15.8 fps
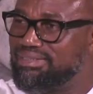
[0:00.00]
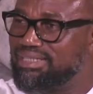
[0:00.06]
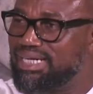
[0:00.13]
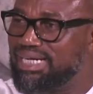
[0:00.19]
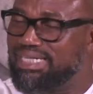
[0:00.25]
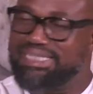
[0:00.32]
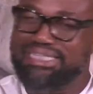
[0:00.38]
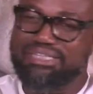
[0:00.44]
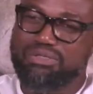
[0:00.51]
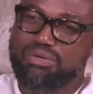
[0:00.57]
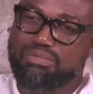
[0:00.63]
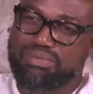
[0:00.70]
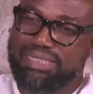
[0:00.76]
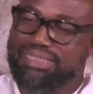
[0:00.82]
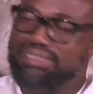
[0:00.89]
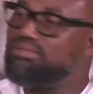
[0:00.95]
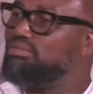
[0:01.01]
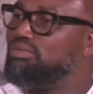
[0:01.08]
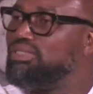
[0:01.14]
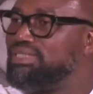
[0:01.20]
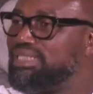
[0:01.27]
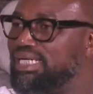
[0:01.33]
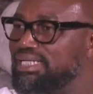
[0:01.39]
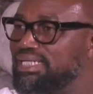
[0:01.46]
I didn't know much
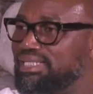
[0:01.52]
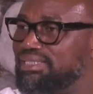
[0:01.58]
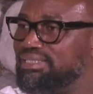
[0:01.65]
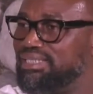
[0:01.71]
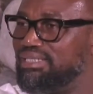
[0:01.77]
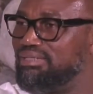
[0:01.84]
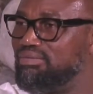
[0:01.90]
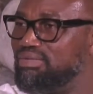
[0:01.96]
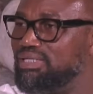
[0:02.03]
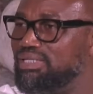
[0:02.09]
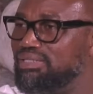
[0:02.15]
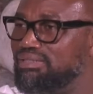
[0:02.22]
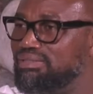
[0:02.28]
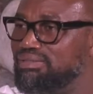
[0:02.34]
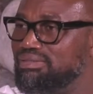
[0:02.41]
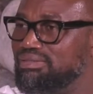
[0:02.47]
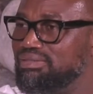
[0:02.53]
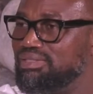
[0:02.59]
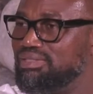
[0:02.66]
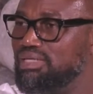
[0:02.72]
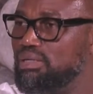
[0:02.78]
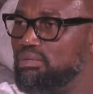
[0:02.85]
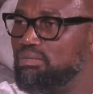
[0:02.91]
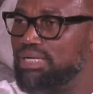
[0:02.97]
about tennis anyway.
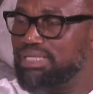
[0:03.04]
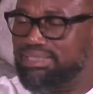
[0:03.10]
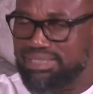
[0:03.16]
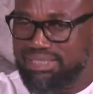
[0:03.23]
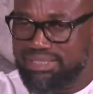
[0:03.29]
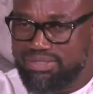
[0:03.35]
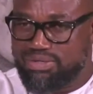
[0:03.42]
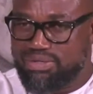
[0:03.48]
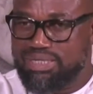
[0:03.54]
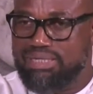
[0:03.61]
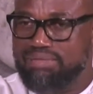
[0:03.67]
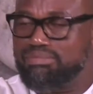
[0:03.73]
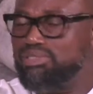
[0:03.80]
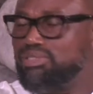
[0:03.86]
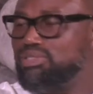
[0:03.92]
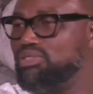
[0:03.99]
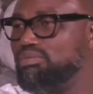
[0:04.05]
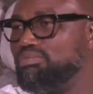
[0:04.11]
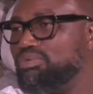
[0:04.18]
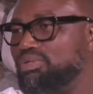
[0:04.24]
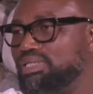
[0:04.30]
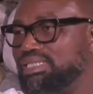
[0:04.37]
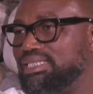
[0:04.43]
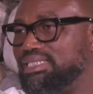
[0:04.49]
I said, no, let me
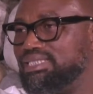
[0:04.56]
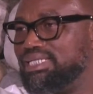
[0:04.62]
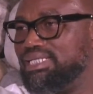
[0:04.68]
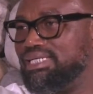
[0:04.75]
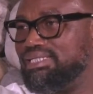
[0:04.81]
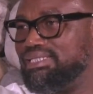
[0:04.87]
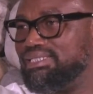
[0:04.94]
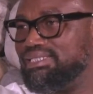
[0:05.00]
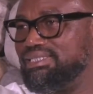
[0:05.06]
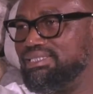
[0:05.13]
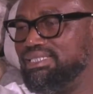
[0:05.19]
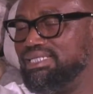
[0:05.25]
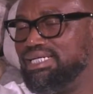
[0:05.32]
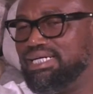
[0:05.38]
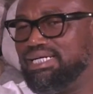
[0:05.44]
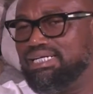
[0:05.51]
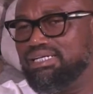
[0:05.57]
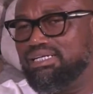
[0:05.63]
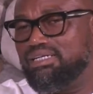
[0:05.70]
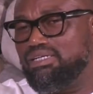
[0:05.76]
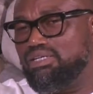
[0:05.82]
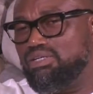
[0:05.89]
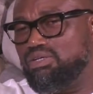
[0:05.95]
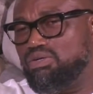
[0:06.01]
support these kids.
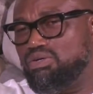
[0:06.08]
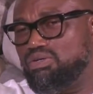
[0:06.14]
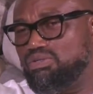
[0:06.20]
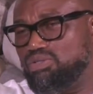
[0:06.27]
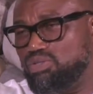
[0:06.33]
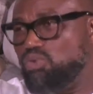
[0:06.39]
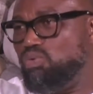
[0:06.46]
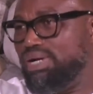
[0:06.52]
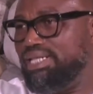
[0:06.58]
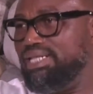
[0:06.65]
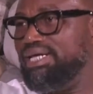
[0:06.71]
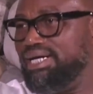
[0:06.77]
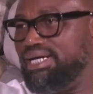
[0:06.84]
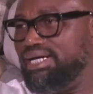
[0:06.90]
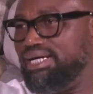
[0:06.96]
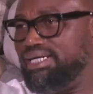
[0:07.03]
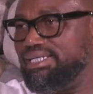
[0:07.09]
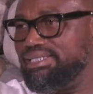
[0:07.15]
You know, you were there.